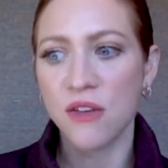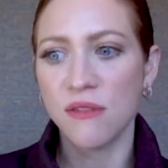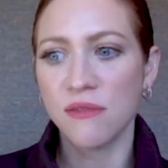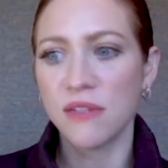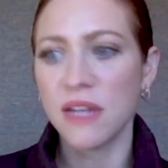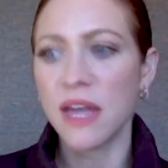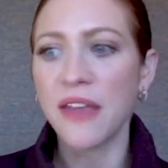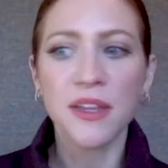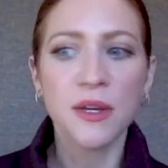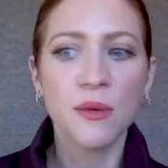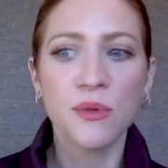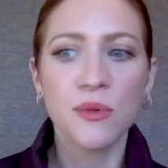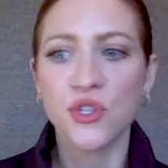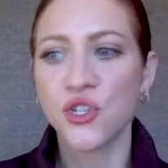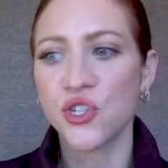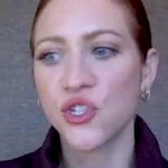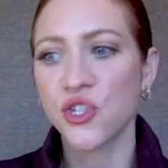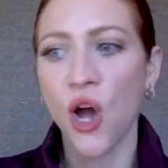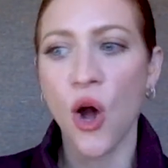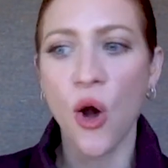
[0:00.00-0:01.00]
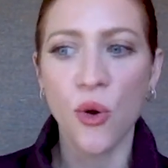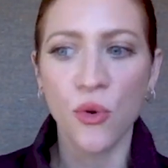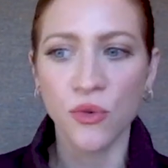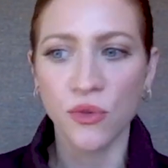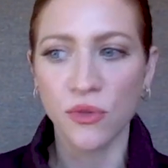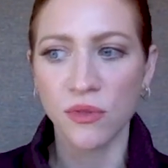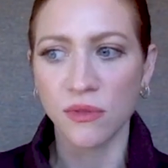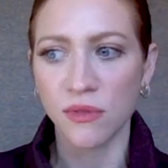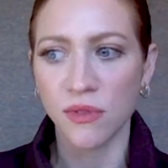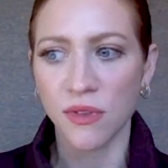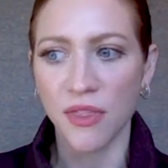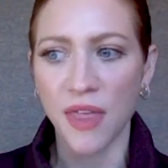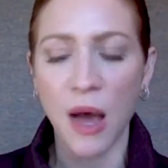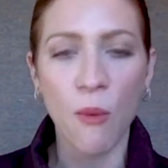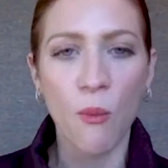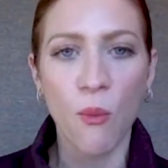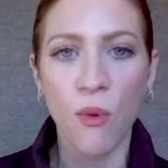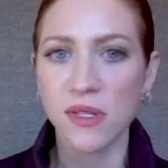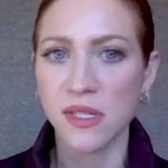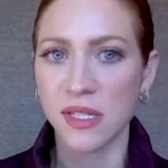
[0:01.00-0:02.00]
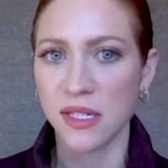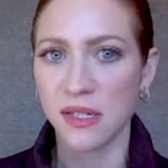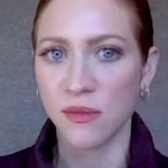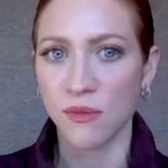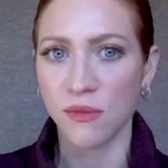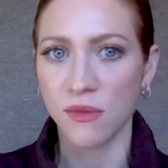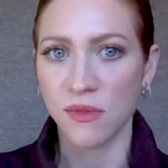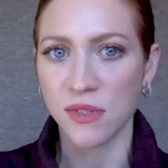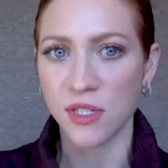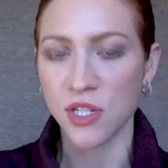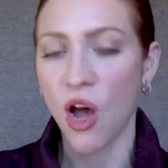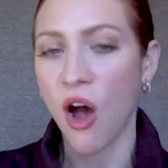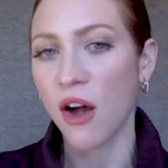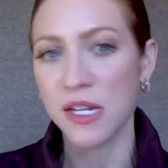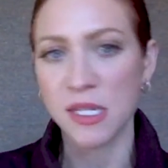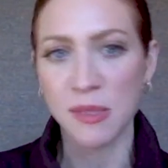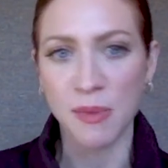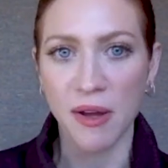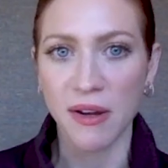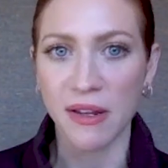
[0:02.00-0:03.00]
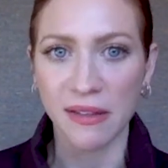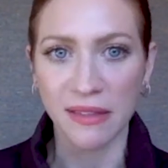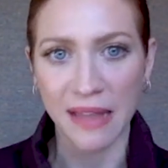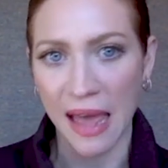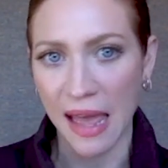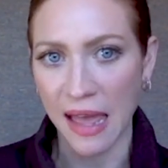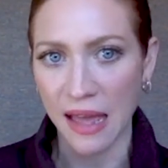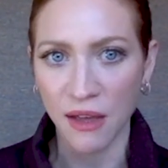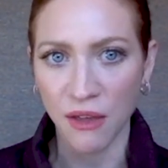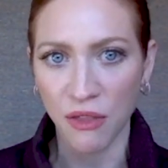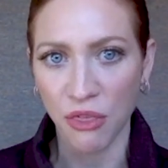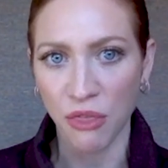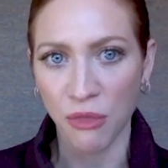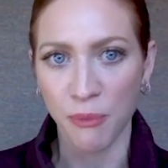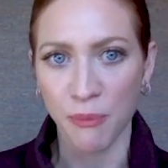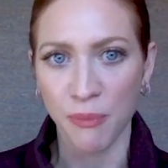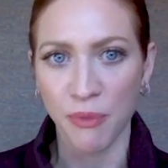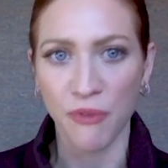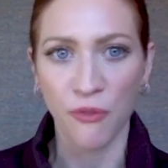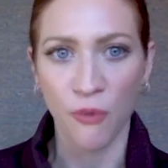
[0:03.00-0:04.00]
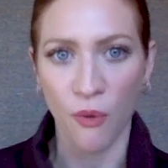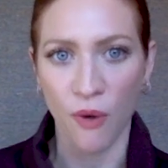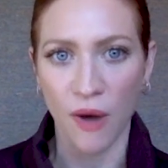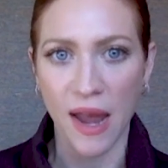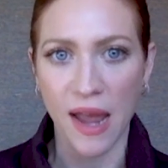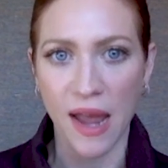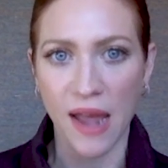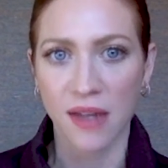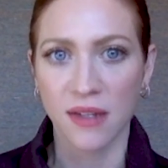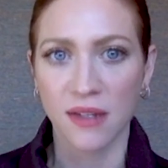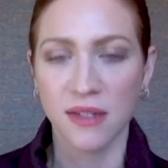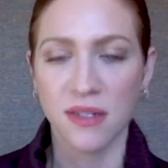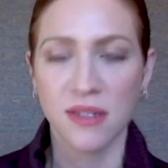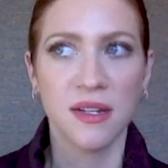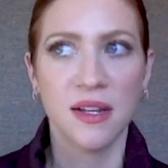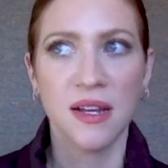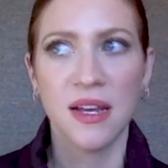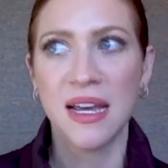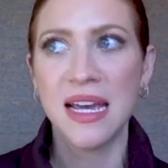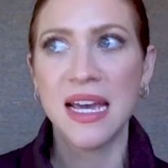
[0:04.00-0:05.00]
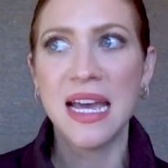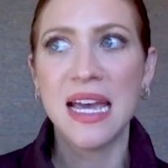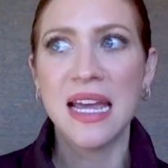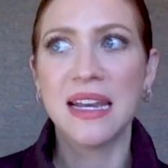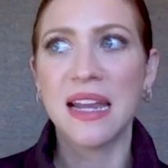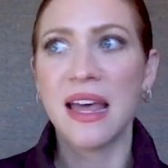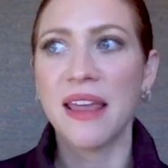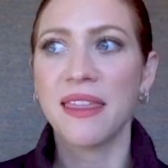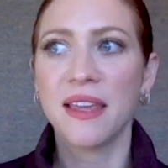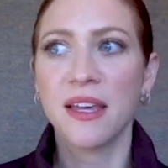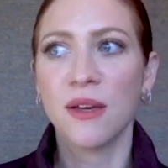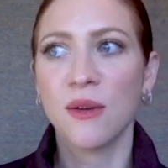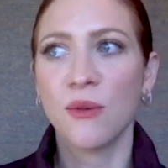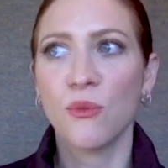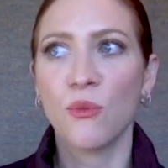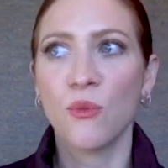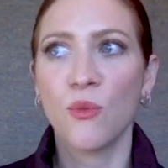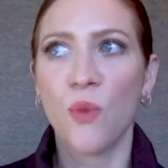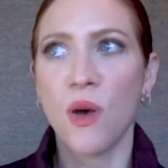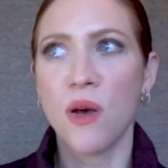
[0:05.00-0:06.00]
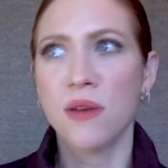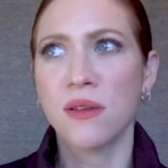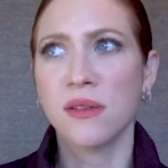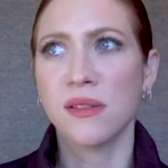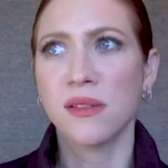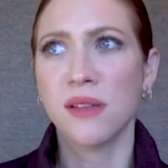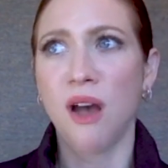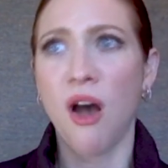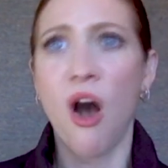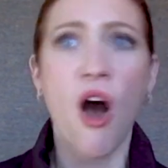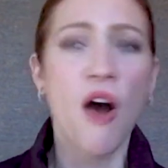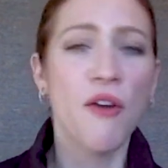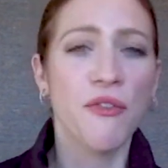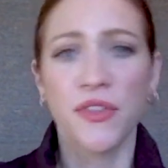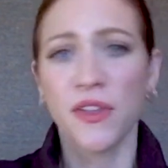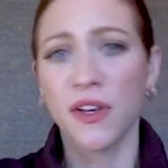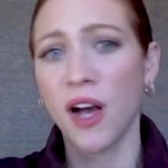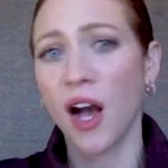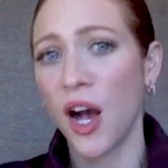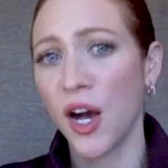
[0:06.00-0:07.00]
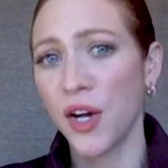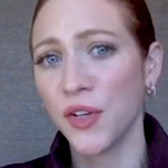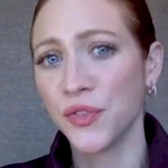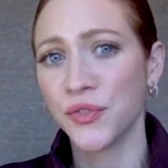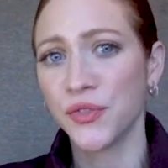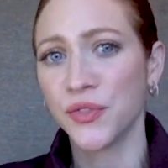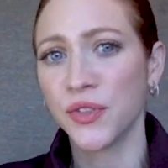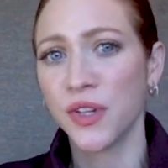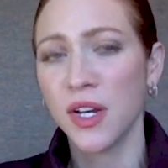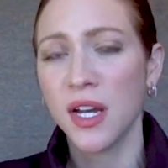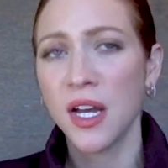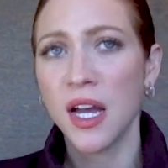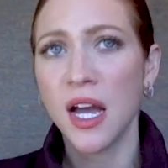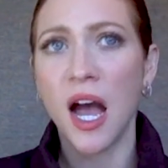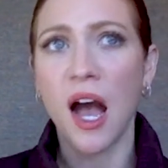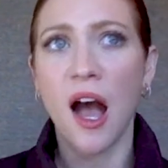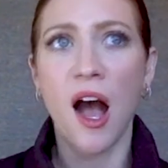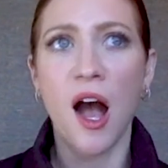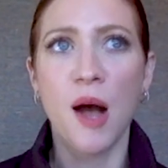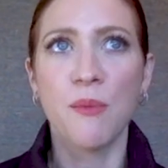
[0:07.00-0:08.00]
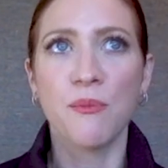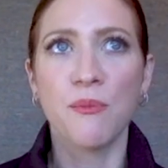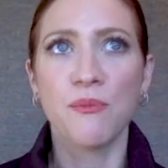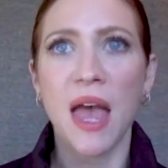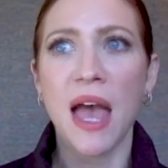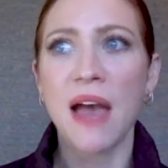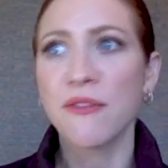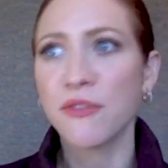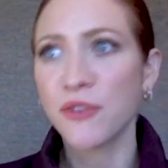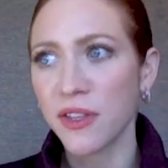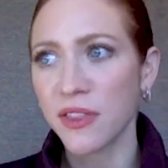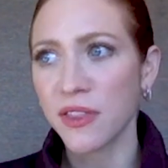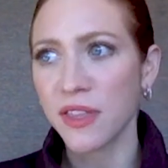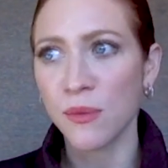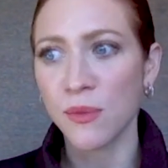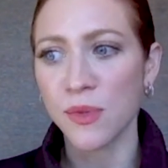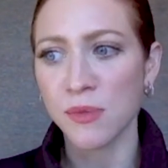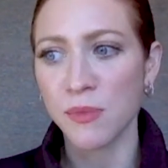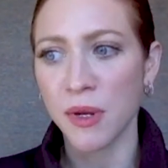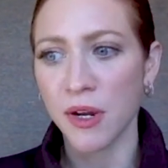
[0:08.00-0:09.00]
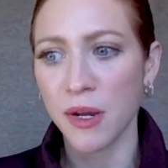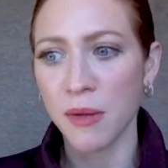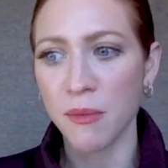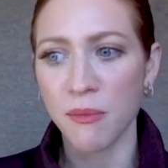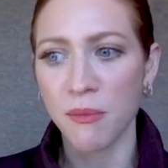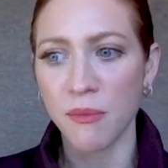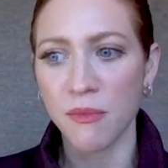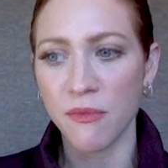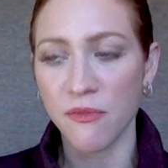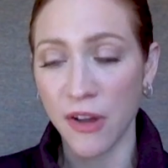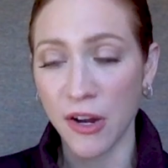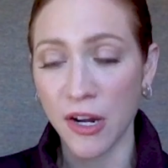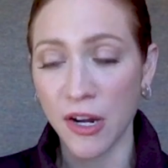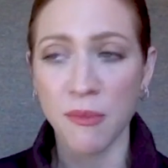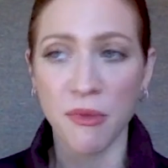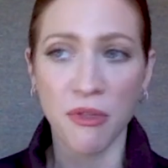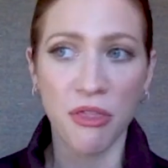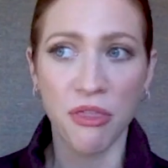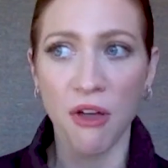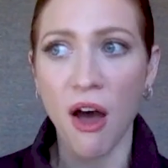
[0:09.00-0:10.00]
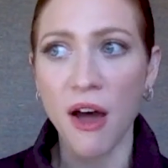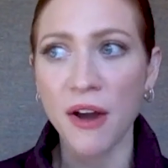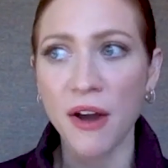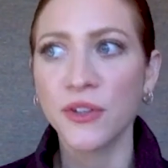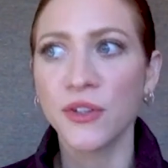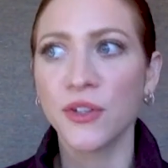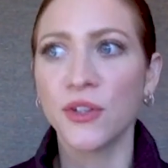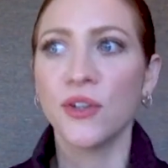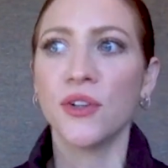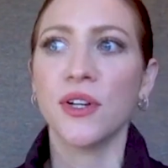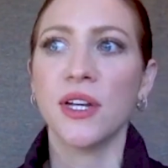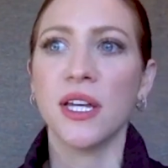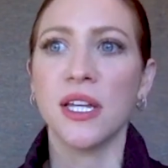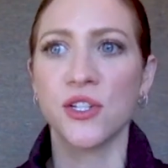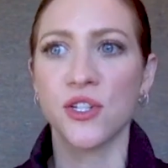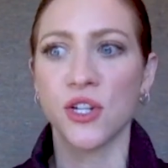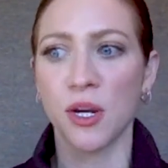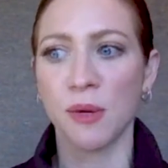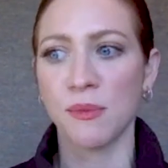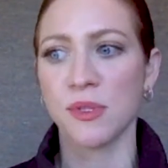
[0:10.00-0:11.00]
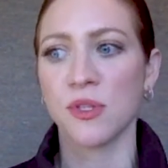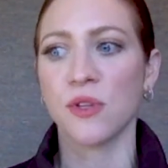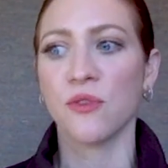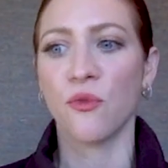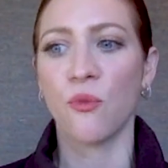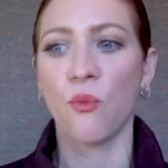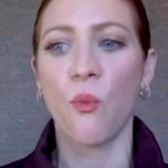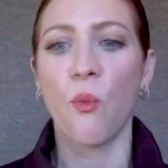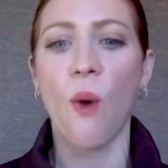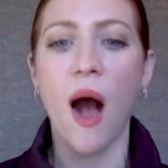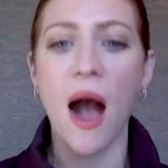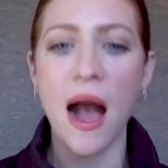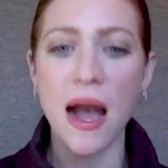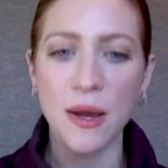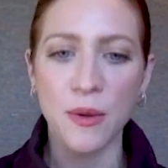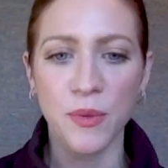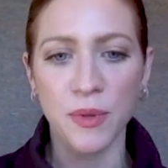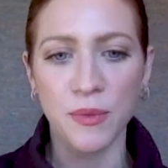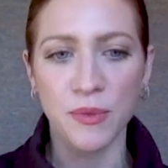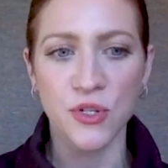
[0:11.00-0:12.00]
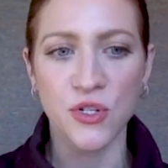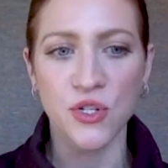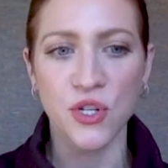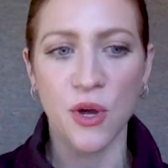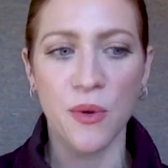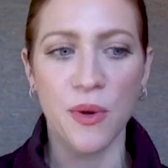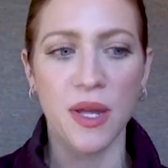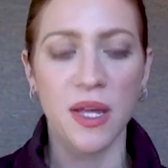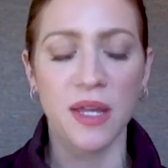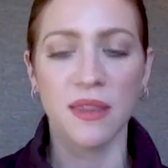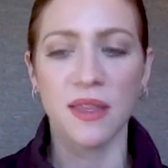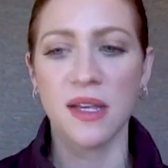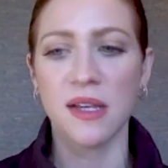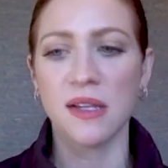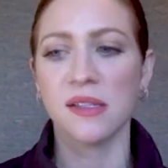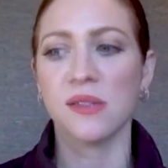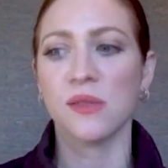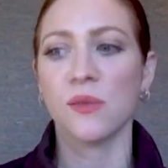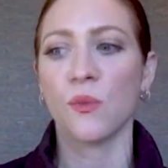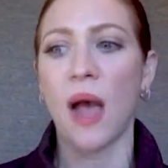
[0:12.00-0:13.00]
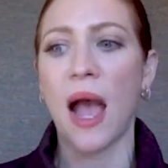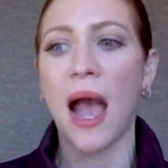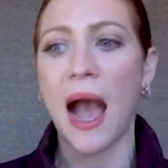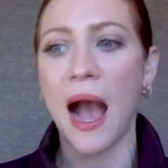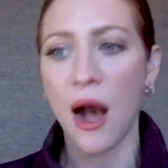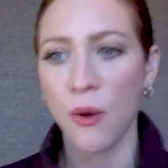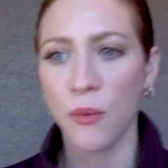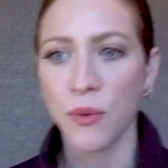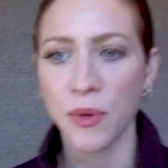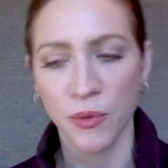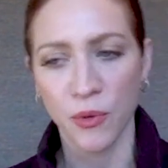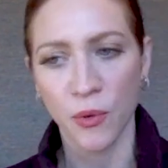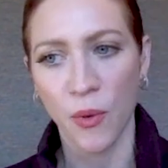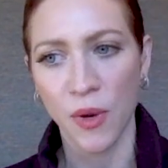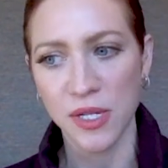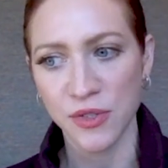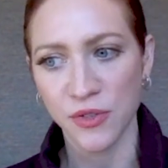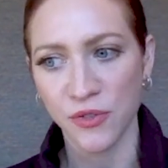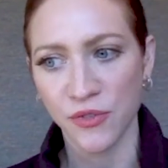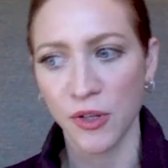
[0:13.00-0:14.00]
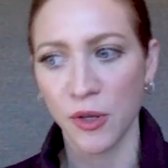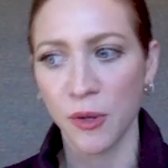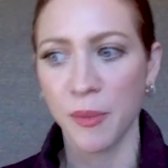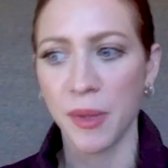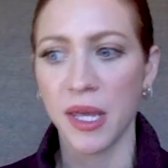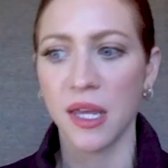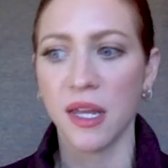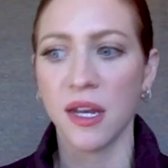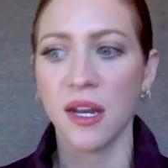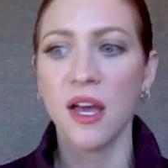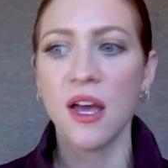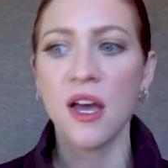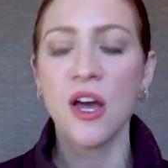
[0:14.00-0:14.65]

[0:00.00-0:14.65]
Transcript: Nothing was shown that wasn't talked about at length beforehand Nothing was off the cuff. Um, everything was very, very methodical in terms of why we were showing this, how we were going to film it.